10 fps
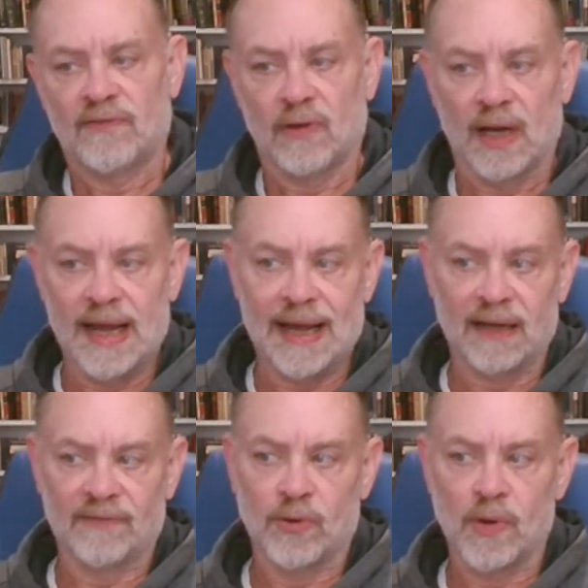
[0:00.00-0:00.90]
for
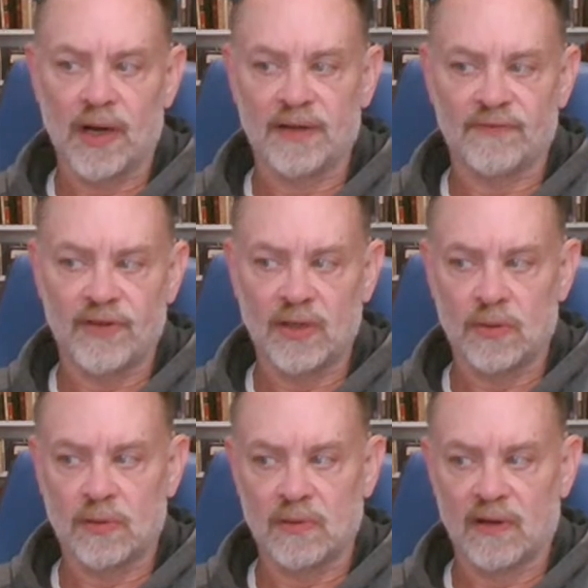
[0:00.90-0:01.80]
lack of a right
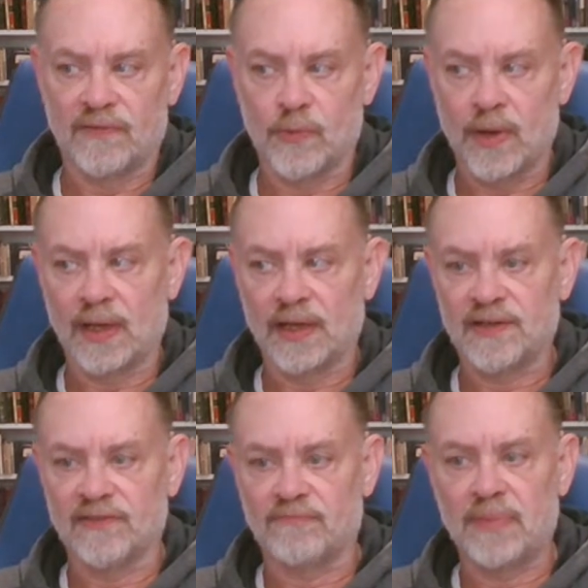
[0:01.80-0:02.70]
view of the
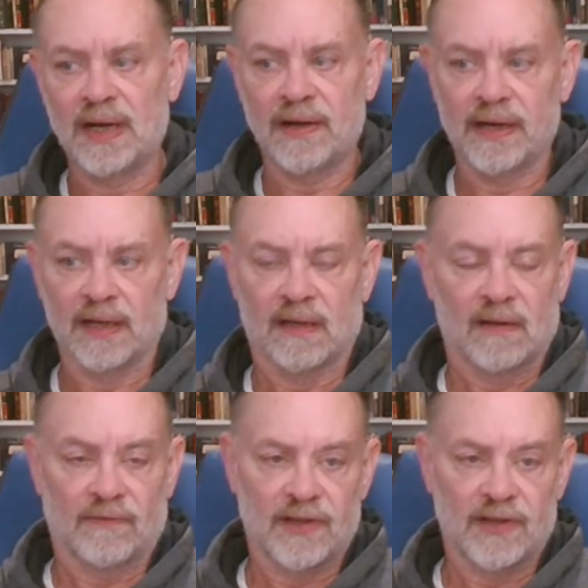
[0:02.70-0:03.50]
relative bearing